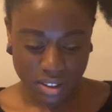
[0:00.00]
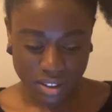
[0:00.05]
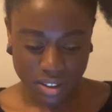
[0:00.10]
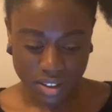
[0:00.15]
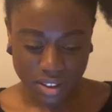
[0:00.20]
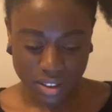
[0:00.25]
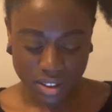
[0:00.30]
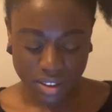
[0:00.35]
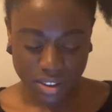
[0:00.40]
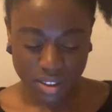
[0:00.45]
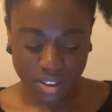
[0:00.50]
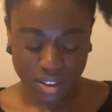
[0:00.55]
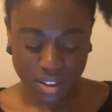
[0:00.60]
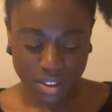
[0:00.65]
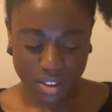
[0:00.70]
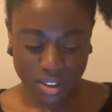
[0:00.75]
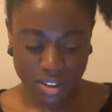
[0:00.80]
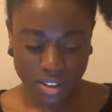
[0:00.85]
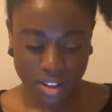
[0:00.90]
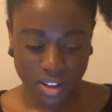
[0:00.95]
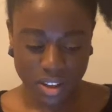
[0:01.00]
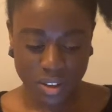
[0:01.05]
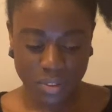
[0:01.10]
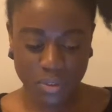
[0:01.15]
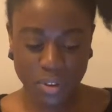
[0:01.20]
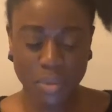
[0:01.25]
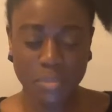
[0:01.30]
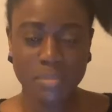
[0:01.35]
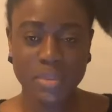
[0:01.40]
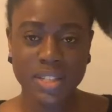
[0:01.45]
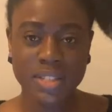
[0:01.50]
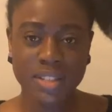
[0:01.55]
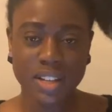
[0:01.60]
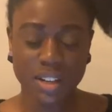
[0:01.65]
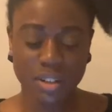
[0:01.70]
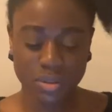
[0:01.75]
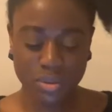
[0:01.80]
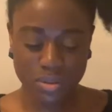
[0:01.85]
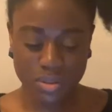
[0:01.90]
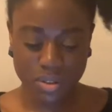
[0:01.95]
Another thing, if I miss
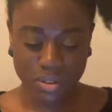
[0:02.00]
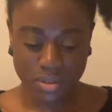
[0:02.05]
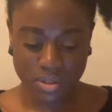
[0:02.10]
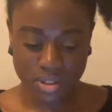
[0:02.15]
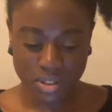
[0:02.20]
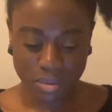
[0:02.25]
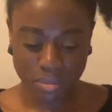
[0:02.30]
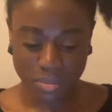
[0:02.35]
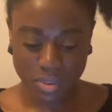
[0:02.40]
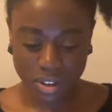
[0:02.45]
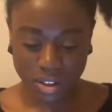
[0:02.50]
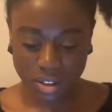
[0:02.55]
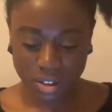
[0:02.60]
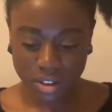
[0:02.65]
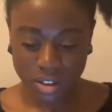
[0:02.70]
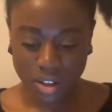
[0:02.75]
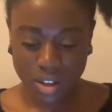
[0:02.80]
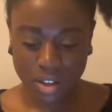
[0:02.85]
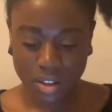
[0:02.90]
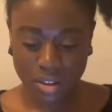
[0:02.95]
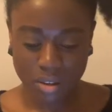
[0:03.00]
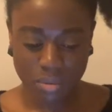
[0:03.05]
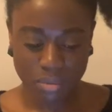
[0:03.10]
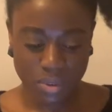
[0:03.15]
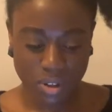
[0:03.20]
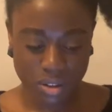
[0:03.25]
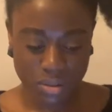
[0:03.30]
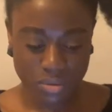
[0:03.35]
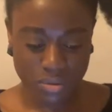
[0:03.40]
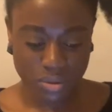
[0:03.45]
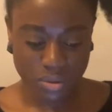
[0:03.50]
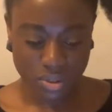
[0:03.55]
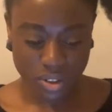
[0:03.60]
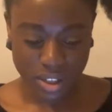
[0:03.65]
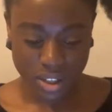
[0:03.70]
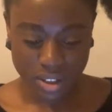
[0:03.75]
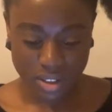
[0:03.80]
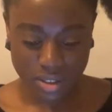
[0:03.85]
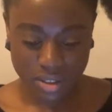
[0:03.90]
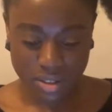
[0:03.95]
out on something, the world will
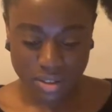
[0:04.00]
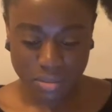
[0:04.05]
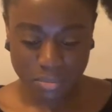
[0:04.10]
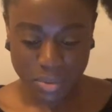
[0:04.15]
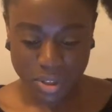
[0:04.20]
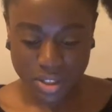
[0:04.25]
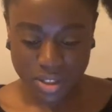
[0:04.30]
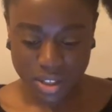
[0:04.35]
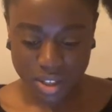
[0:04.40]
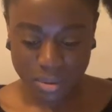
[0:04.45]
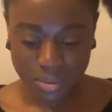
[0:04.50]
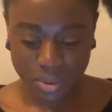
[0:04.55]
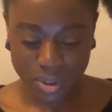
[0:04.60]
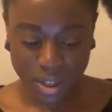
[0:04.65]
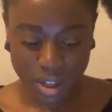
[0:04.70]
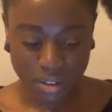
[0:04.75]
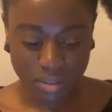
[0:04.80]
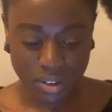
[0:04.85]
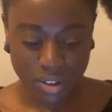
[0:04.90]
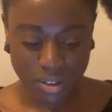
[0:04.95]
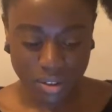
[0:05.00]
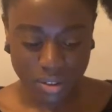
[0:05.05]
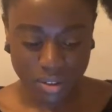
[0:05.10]
not end, my day will carry